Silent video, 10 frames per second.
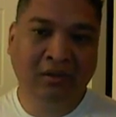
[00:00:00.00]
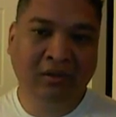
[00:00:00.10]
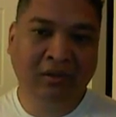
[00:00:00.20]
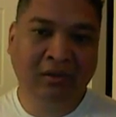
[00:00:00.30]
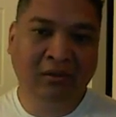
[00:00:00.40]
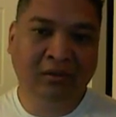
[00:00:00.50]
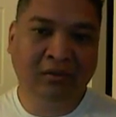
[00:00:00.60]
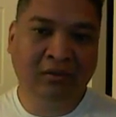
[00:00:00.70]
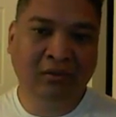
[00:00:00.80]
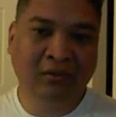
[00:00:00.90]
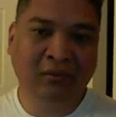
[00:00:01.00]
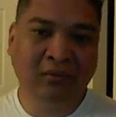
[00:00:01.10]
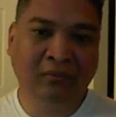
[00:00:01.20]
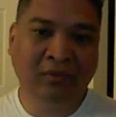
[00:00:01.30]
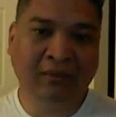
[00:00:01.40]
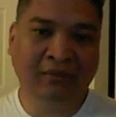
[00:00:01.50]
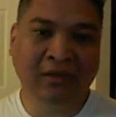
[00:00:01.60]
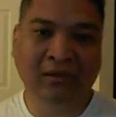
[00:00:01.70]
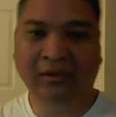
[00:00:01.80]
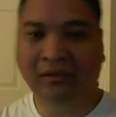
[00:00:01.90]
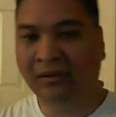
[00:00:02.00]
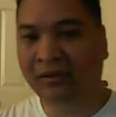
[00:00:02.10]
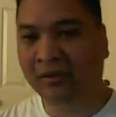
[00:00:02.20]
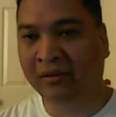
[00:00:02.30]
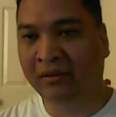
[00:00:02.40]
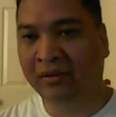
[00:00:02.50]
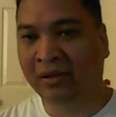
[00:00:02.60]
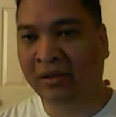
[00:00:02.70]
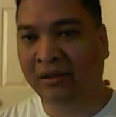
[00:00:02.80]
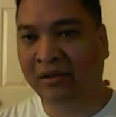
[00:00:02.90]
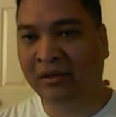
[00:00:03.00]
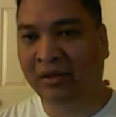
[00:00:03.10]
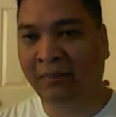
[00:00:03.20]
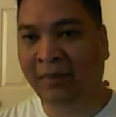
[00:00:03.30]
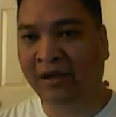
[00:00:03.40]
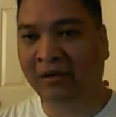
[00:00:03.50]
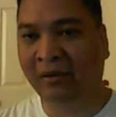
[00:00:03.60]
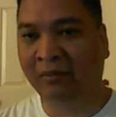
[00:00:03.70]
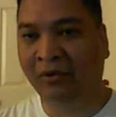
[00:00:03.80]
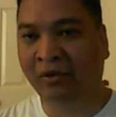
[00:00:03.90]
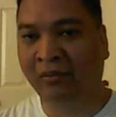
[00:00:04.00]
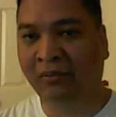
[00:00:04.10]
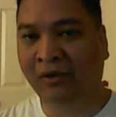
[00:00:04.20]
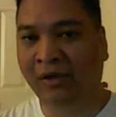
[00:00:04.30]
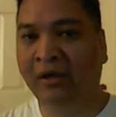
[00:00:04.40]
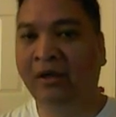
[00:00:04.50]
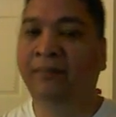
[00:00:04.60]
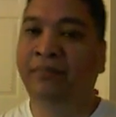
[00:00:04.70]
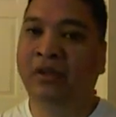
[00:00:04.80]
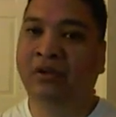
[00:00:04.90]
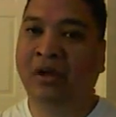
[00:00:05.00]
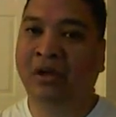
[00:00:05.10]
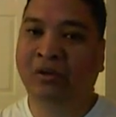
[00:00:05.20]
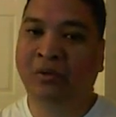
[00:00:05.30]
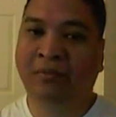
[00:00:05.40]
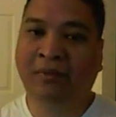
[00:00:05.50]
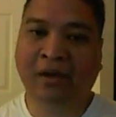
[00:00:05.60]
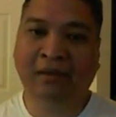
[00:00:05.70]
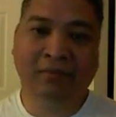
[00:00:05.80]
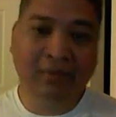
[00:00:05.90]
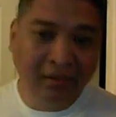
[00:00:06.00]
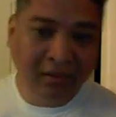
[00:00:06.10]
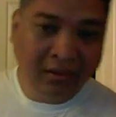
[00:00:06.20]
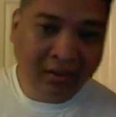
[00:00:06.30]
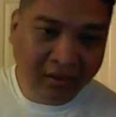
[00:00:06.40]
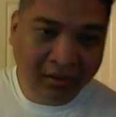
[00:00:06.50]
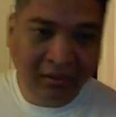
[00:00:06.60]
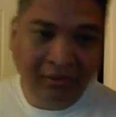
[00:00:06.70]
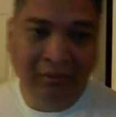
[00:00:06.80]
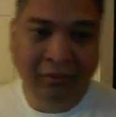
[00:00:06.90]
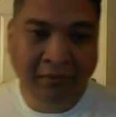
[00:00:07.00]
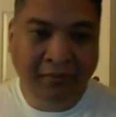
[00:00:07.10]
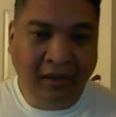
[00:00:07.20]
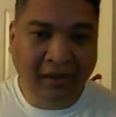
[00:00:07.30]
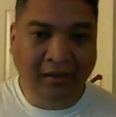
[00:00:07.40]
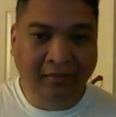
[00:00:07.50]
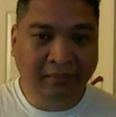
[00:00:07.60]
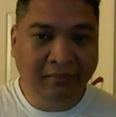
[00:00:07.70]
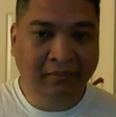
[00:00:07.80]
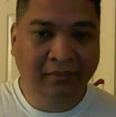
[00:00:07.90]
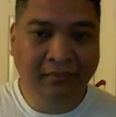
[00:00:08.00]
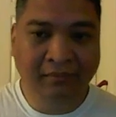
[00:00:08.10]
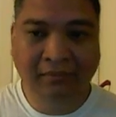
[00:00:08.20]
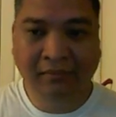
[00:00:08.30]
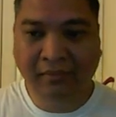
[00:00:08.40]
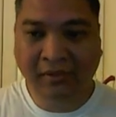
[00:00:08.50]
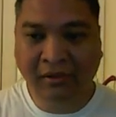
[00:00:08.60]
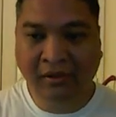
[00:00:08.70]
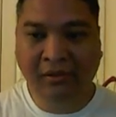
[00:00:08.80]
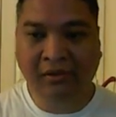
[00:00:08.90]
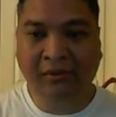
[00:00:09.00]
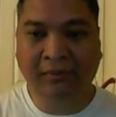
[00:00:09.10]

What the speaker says: it goes to wavy. So it's not a pattern I'm looking for. So I go with 5. So with 5 in here,